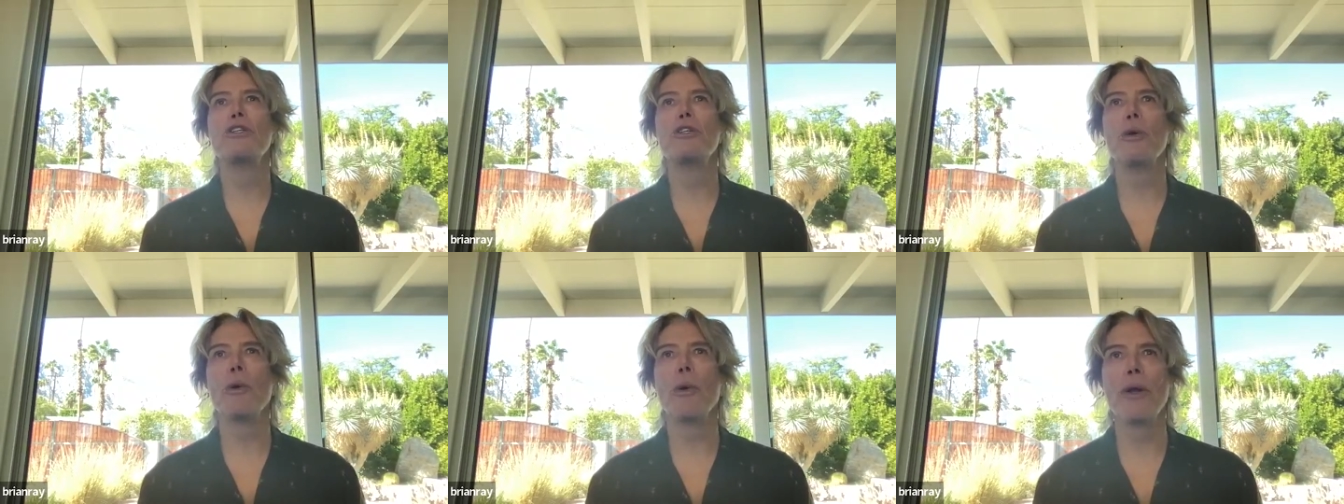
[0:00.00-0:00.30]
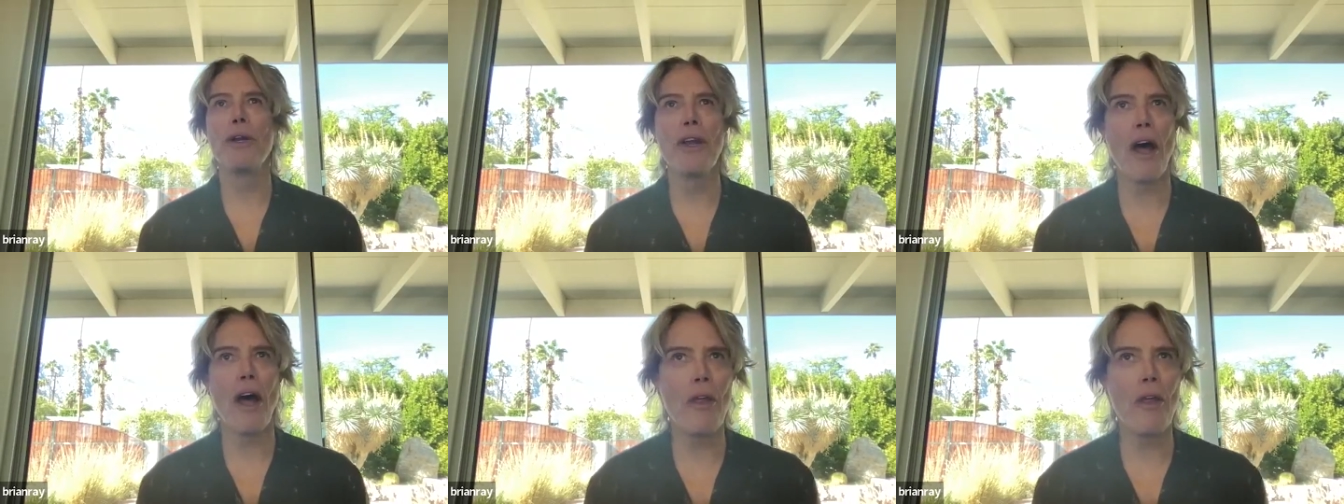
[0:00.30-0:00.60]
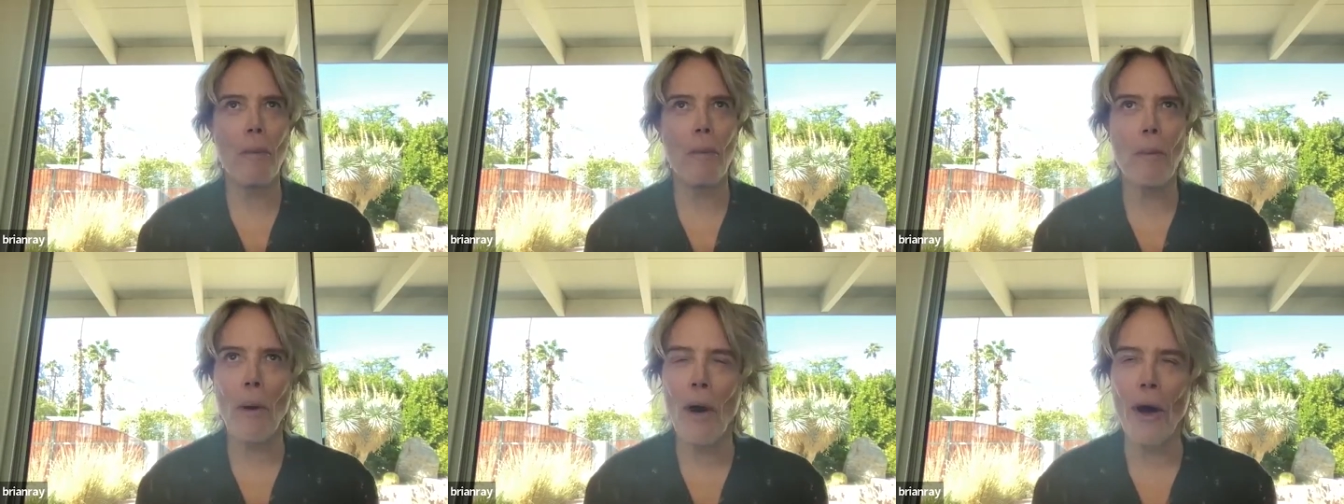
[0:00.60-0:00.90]
to
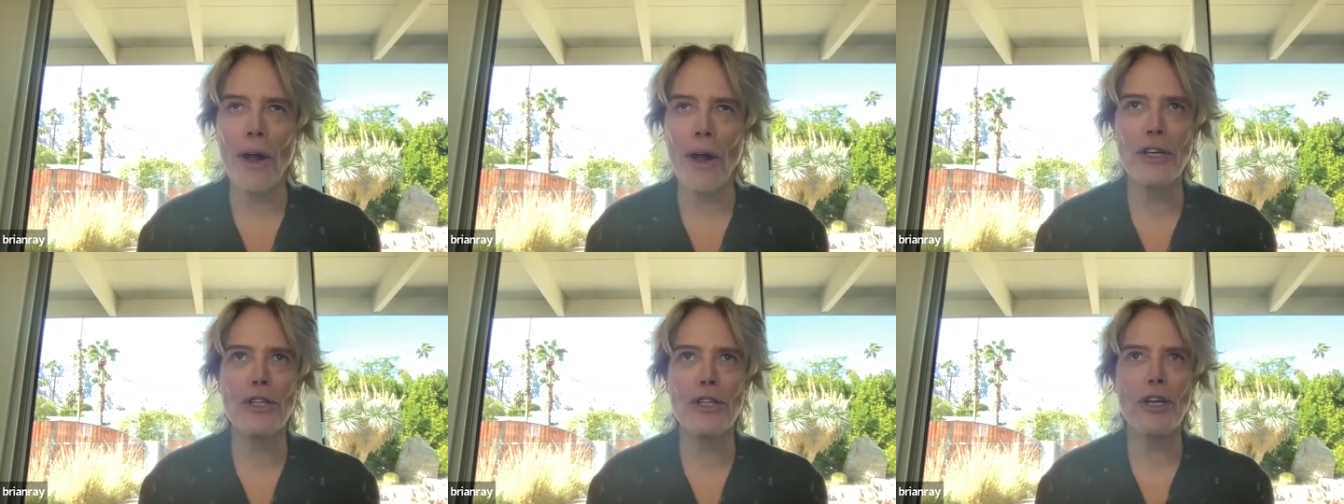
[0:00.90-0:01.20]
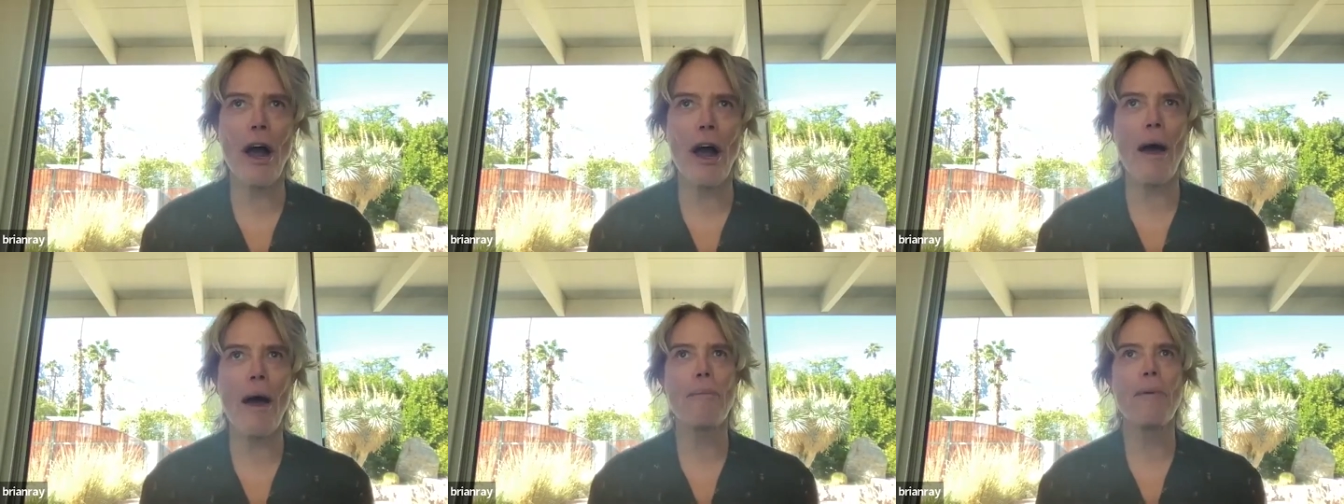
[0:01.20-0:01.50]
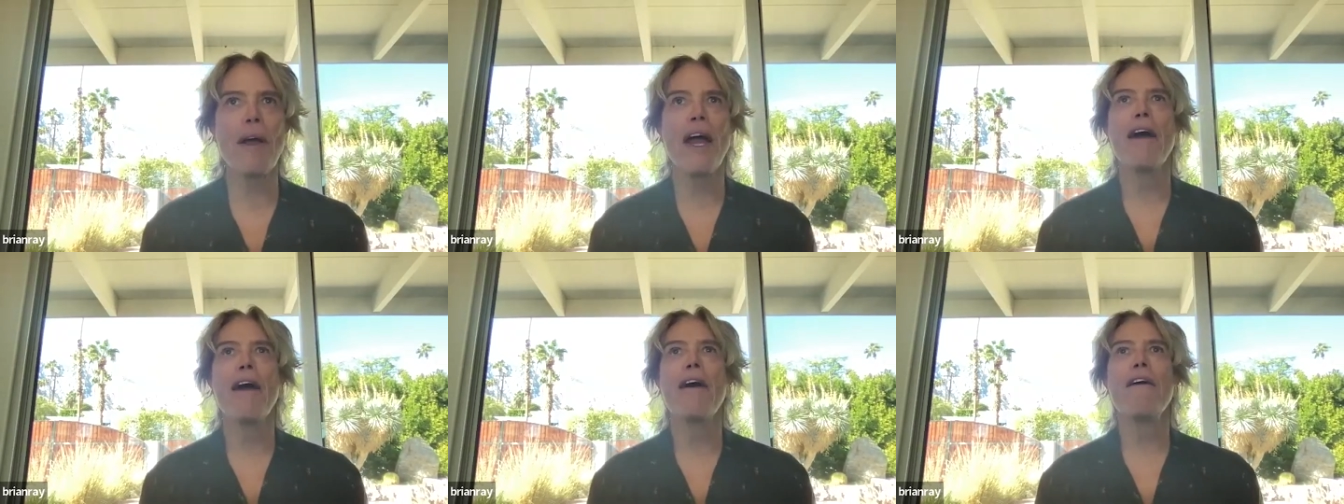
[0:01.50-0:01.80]
another pawn
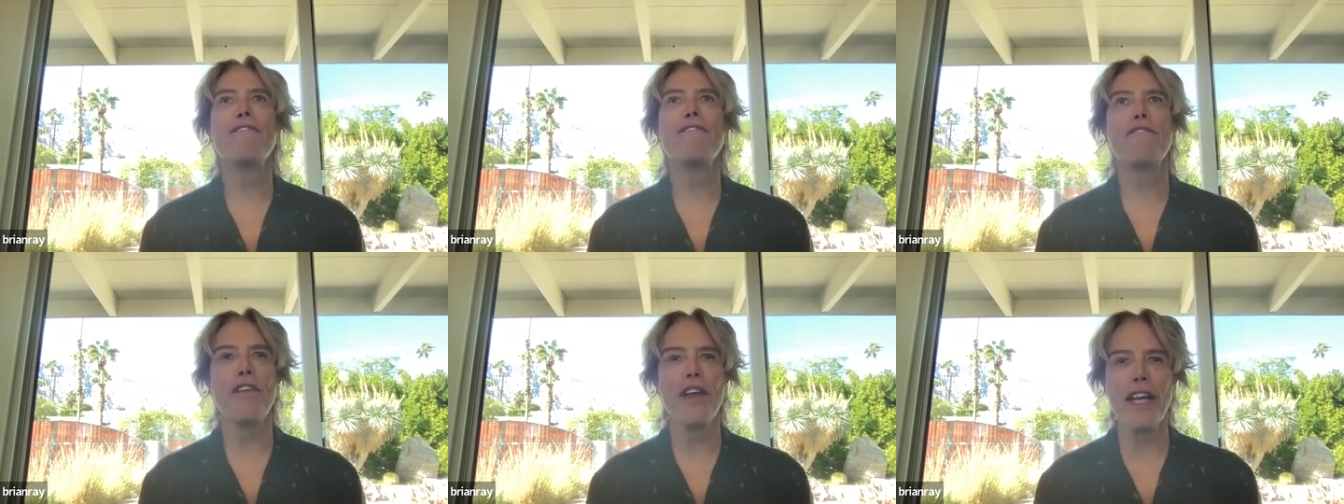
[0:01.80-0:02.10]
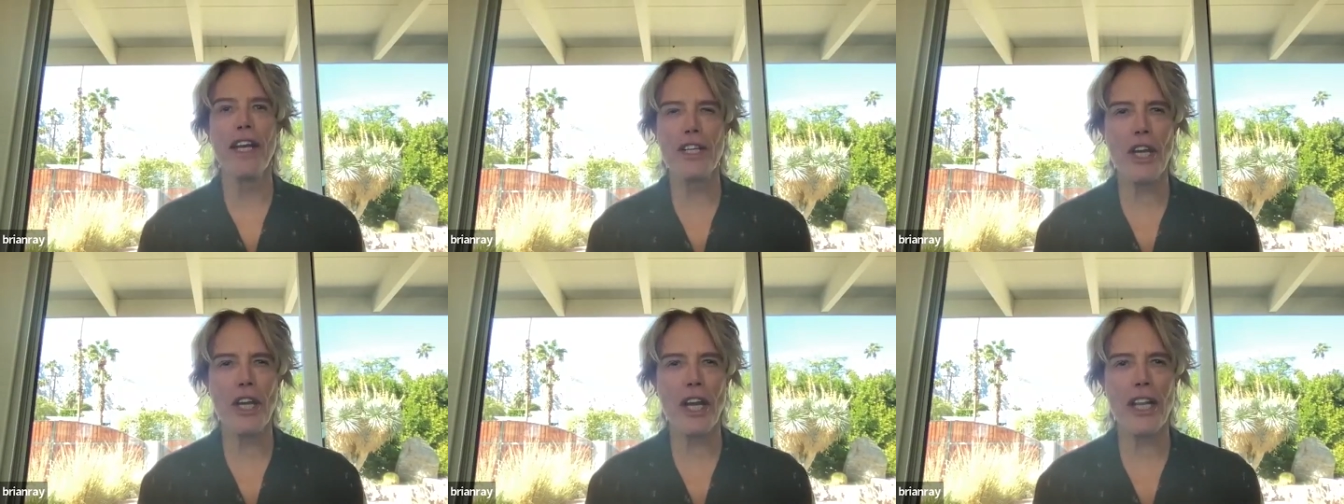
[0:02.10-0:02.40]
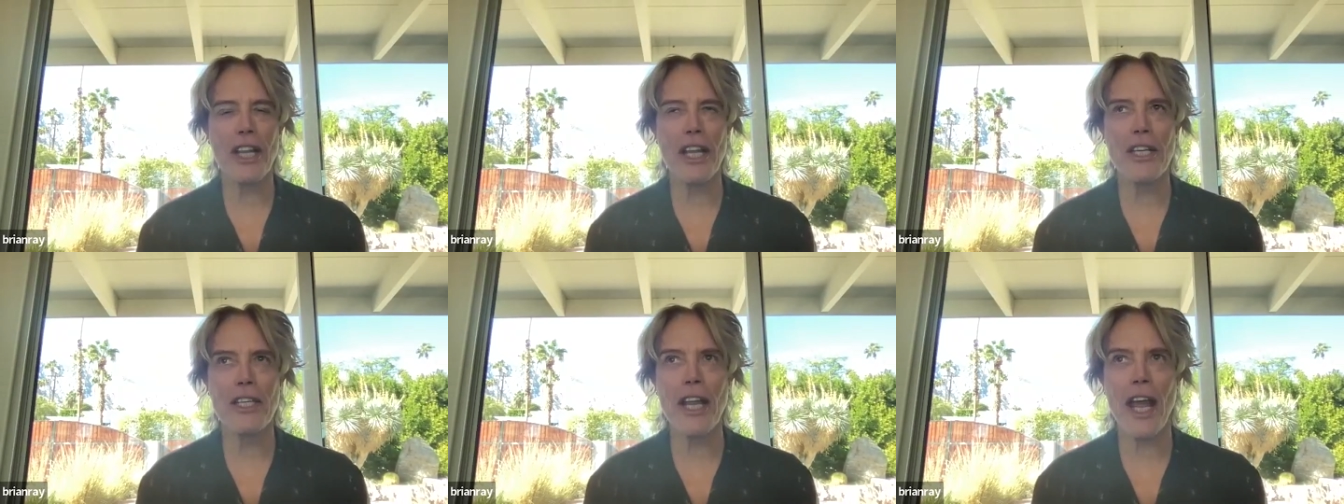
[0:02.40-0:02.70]
shop,
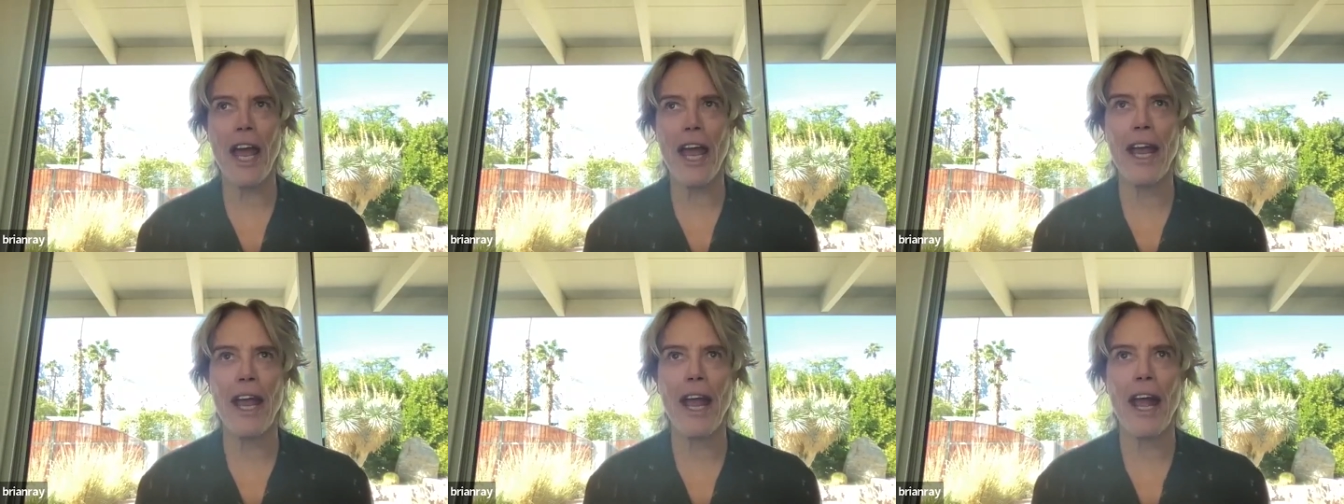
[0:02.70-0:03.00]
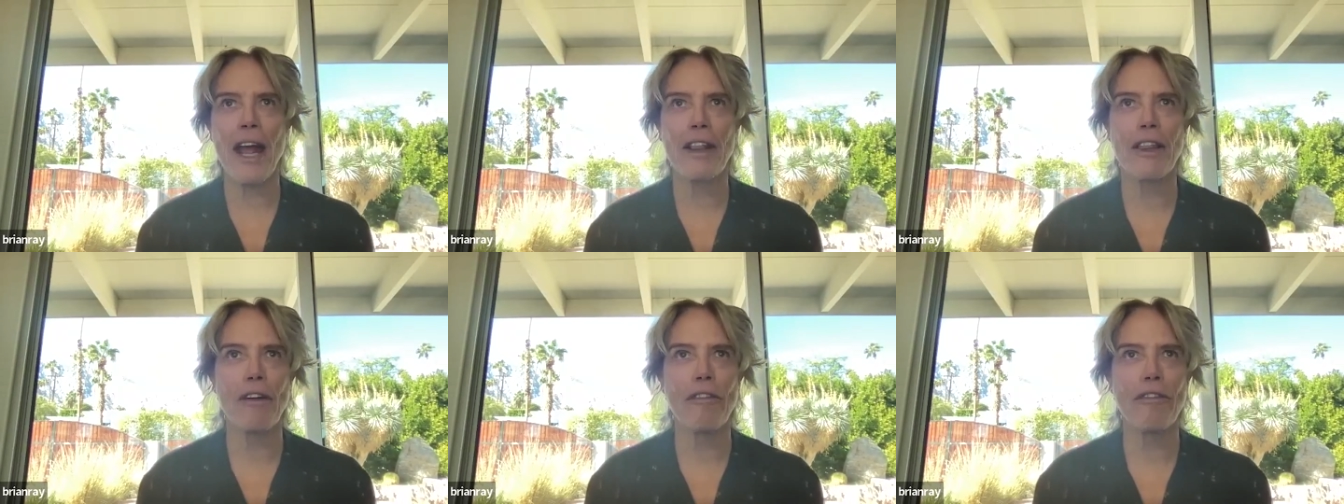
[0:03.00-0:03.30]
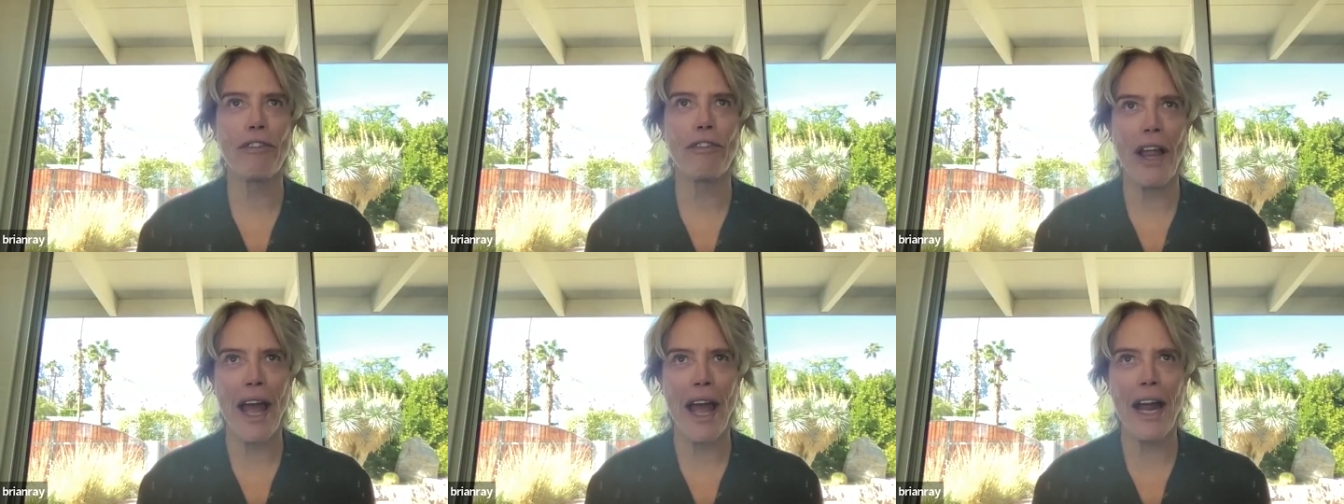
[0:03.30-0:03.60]
finishing the day at the
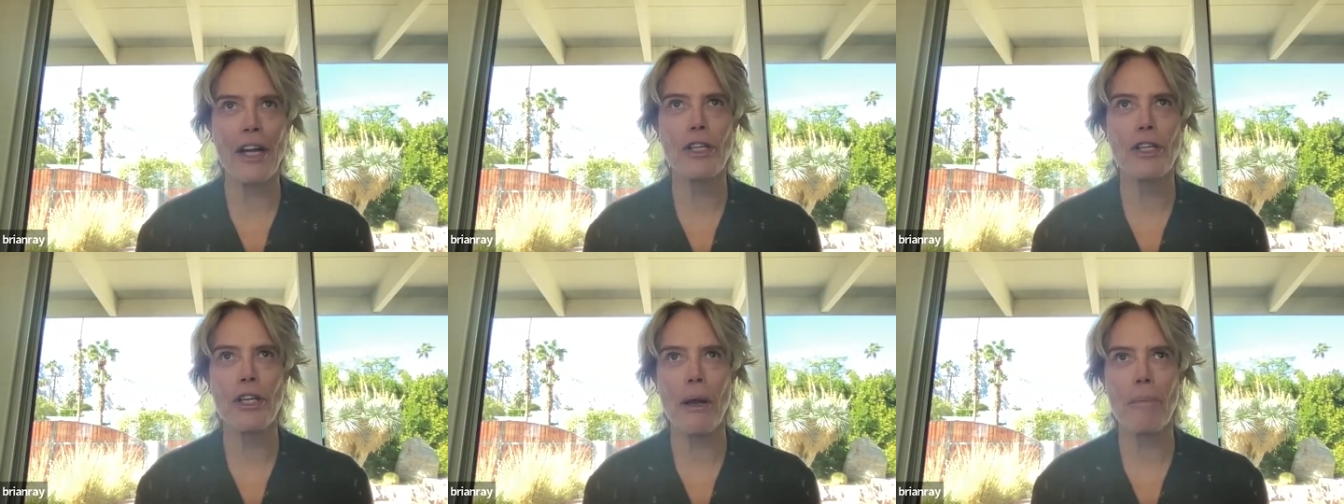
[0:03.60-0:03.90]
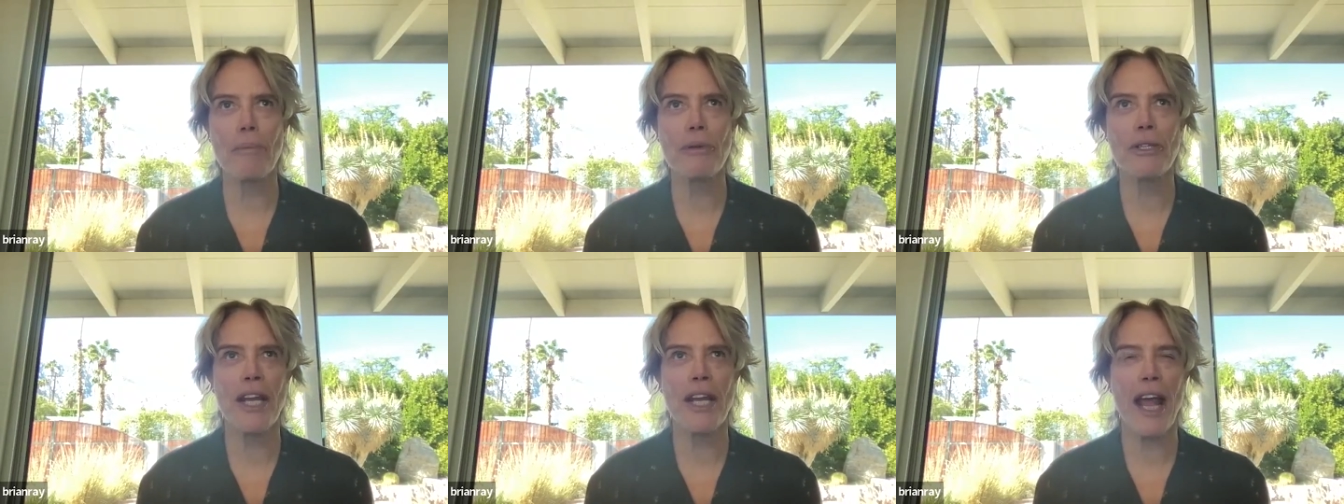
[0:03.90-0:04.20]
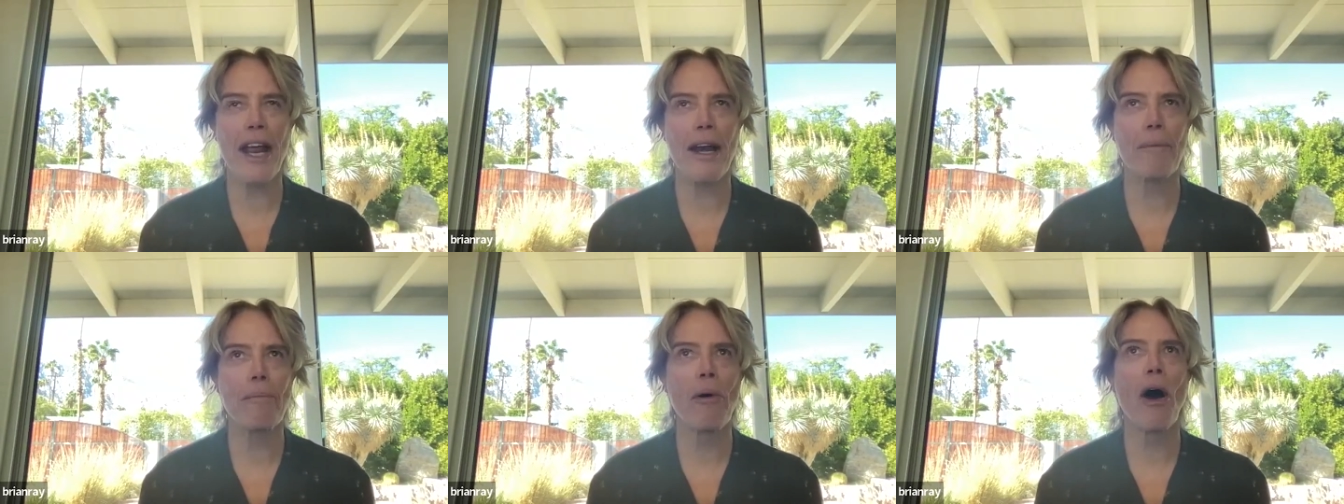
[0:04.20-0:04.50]
flagship
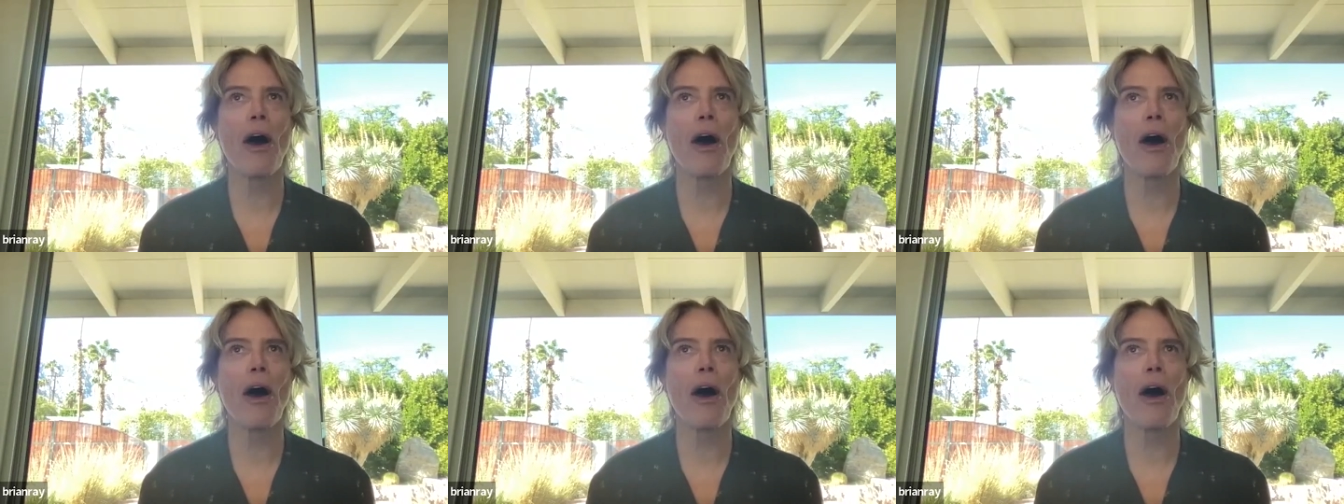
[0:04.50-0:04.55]
Santa